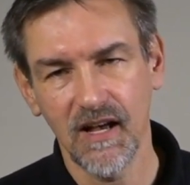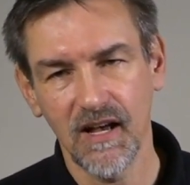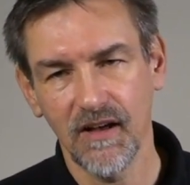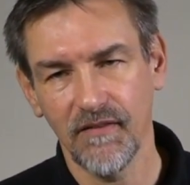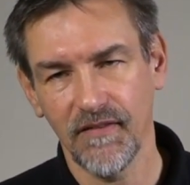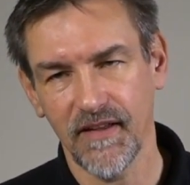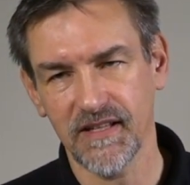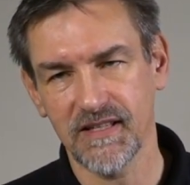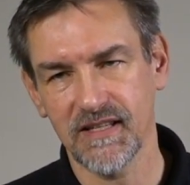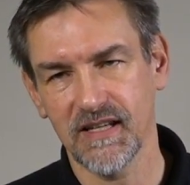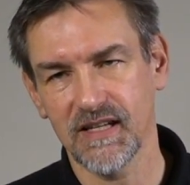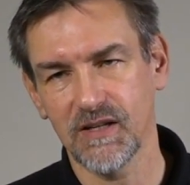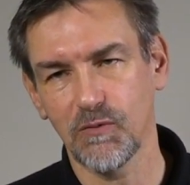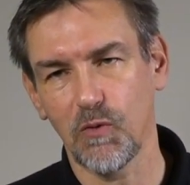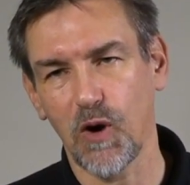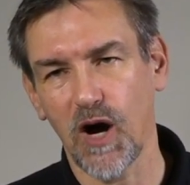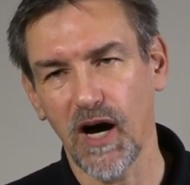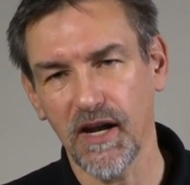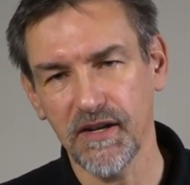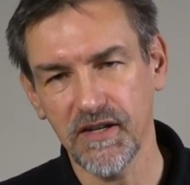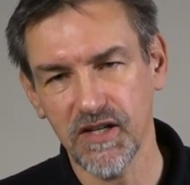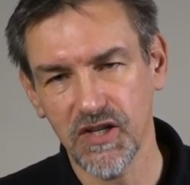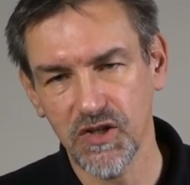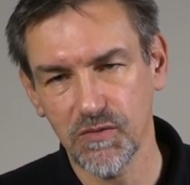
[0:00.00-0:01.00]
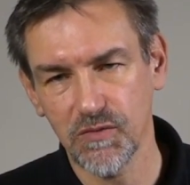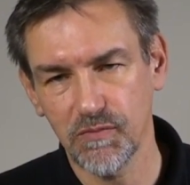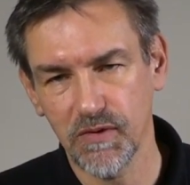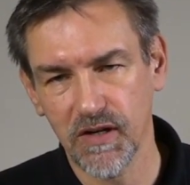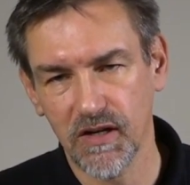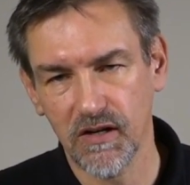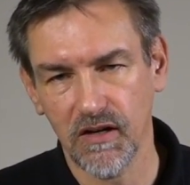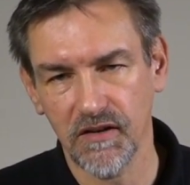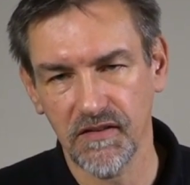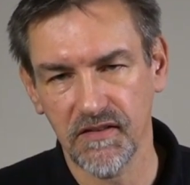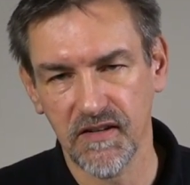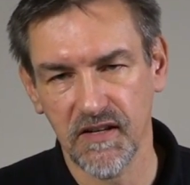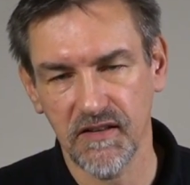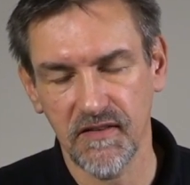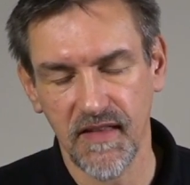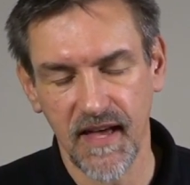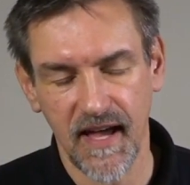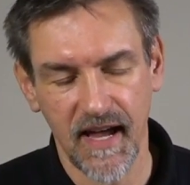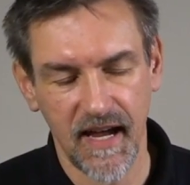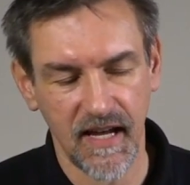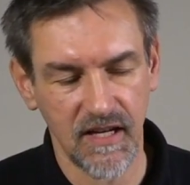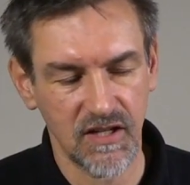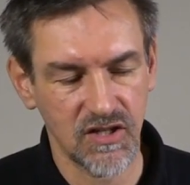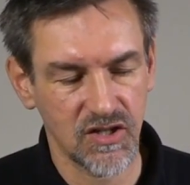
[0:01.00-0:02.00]
That's an advantage because on the
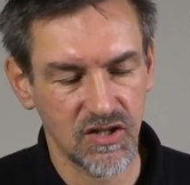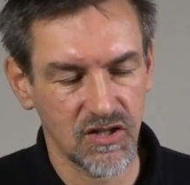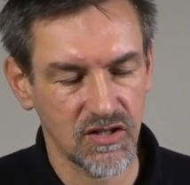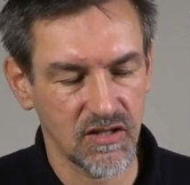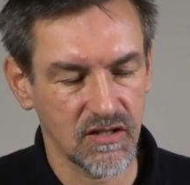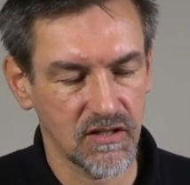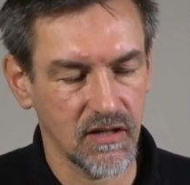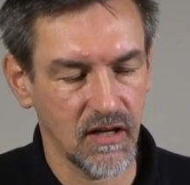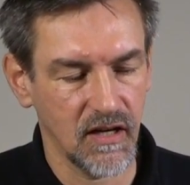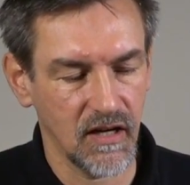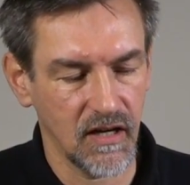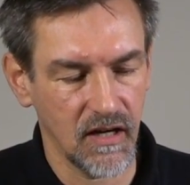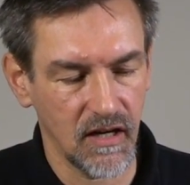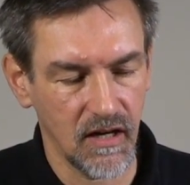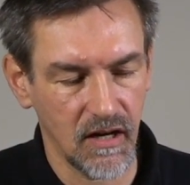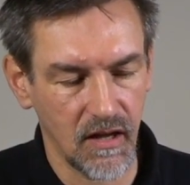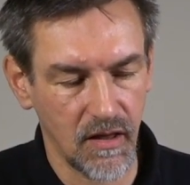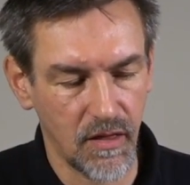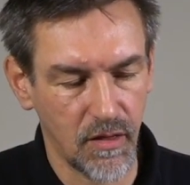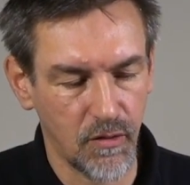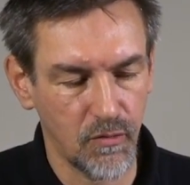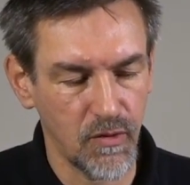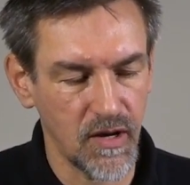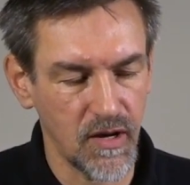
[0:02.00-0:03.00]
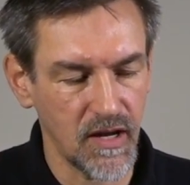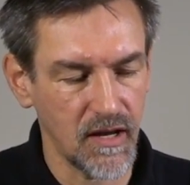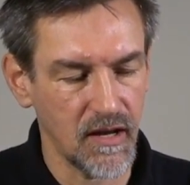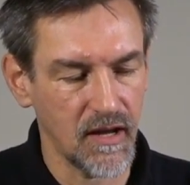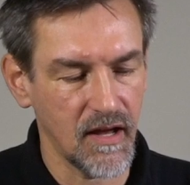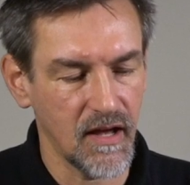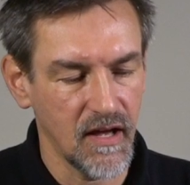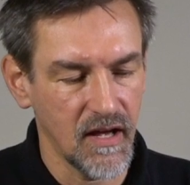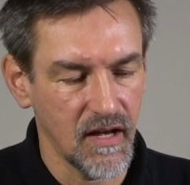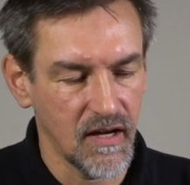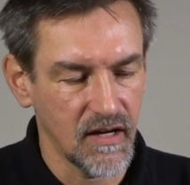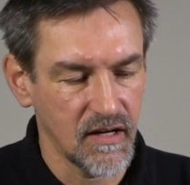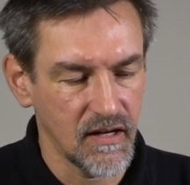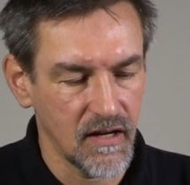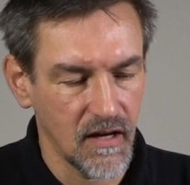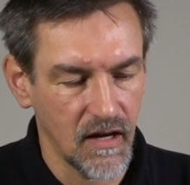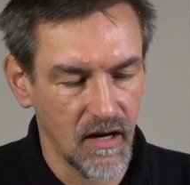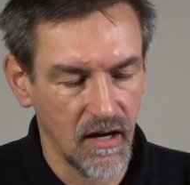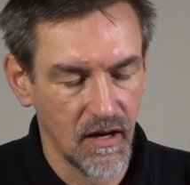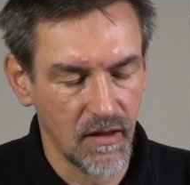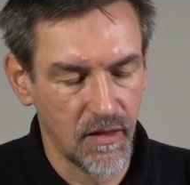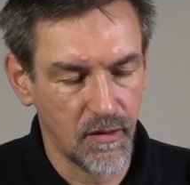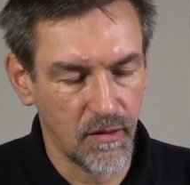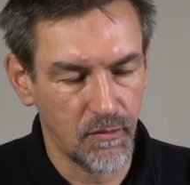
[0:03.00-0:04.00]
H3
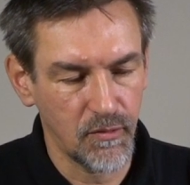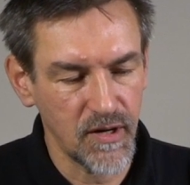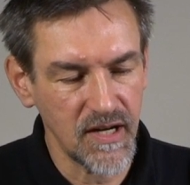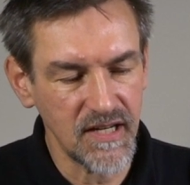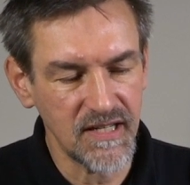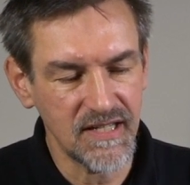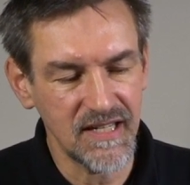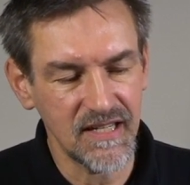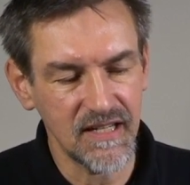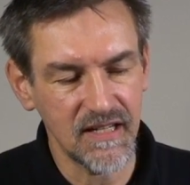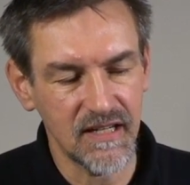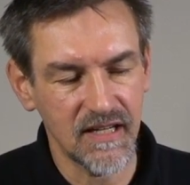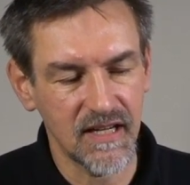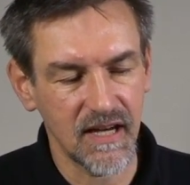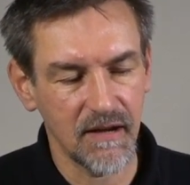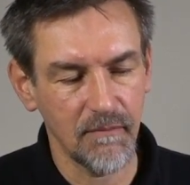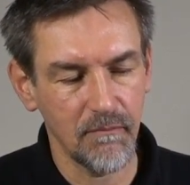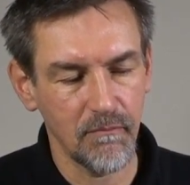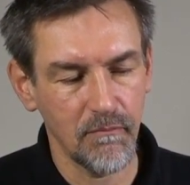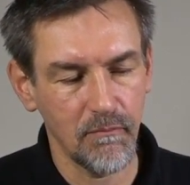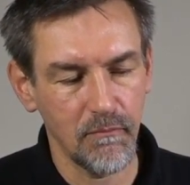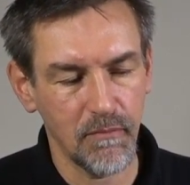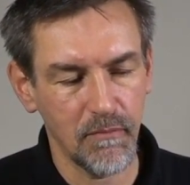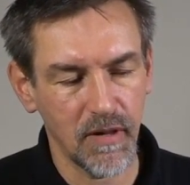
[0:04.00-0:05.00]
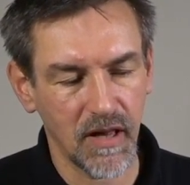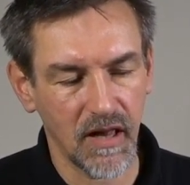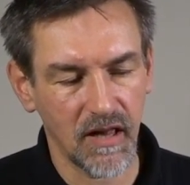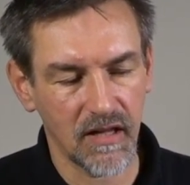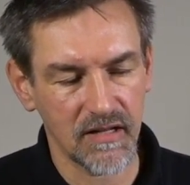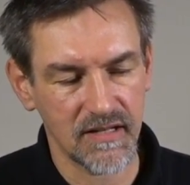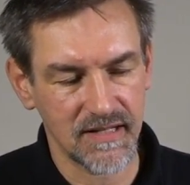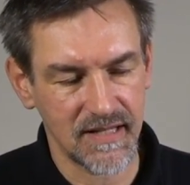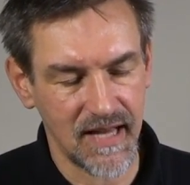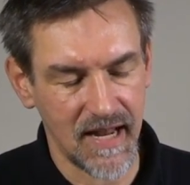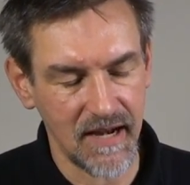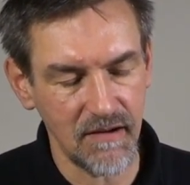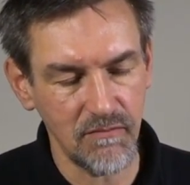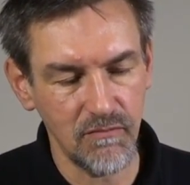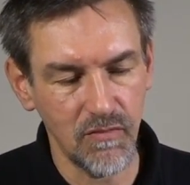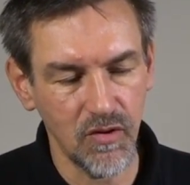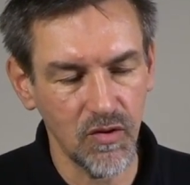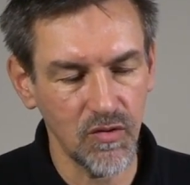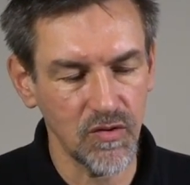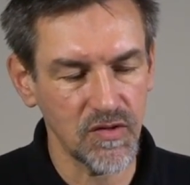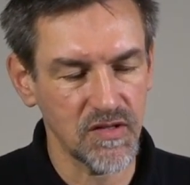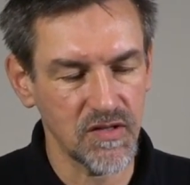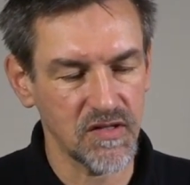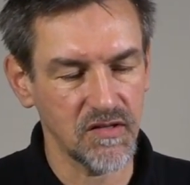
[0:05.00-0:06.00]
3D gimbal
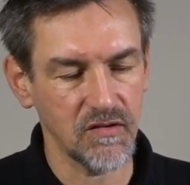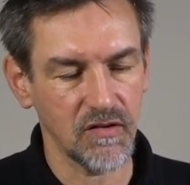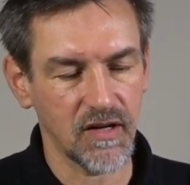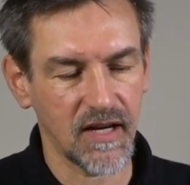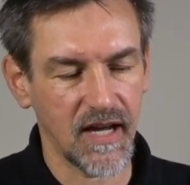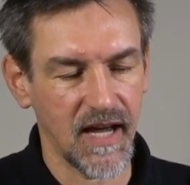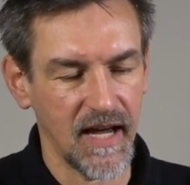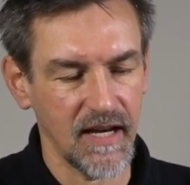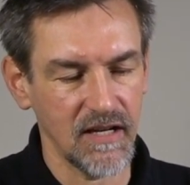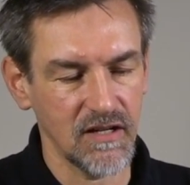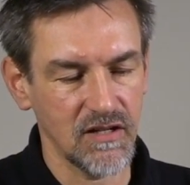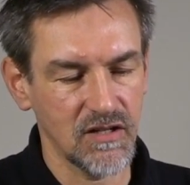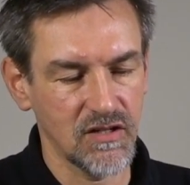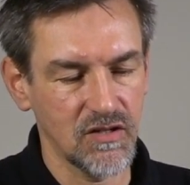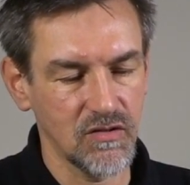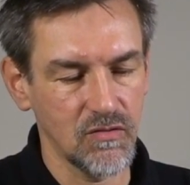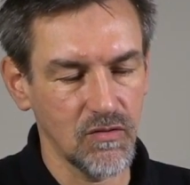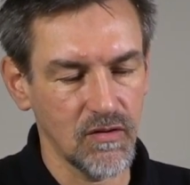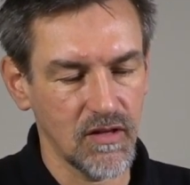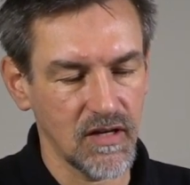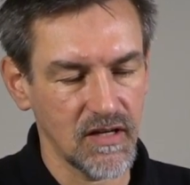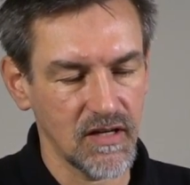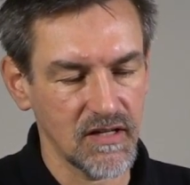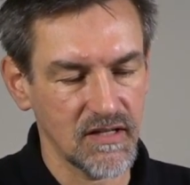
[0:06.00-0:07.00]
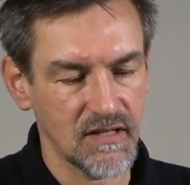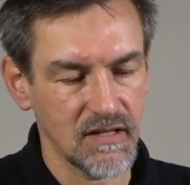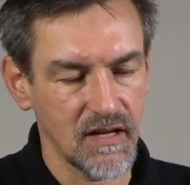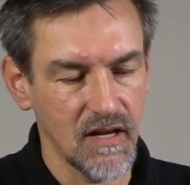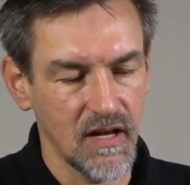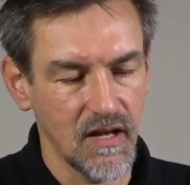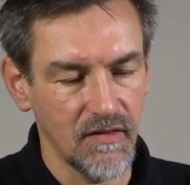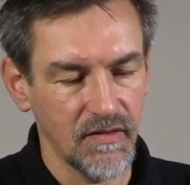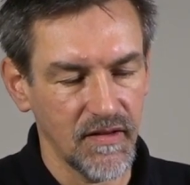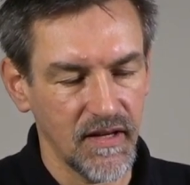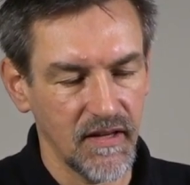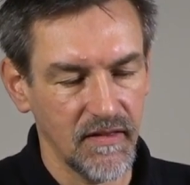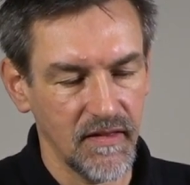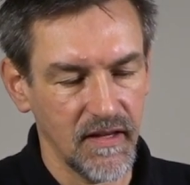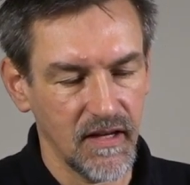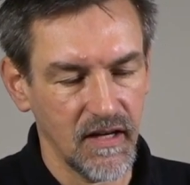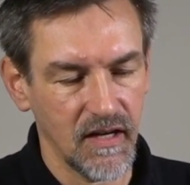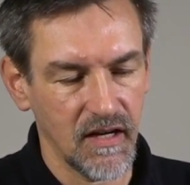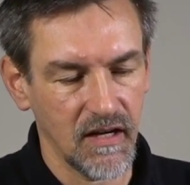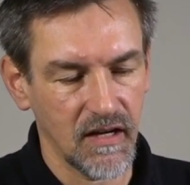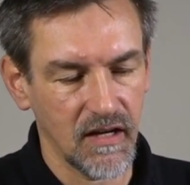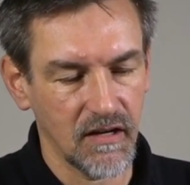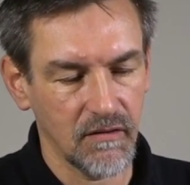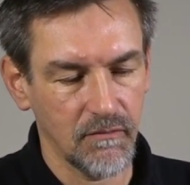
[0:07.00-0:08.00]
Zenmuse you can't do this in
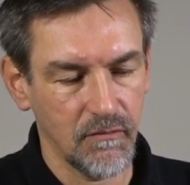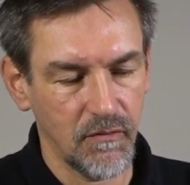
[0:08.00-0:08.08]
the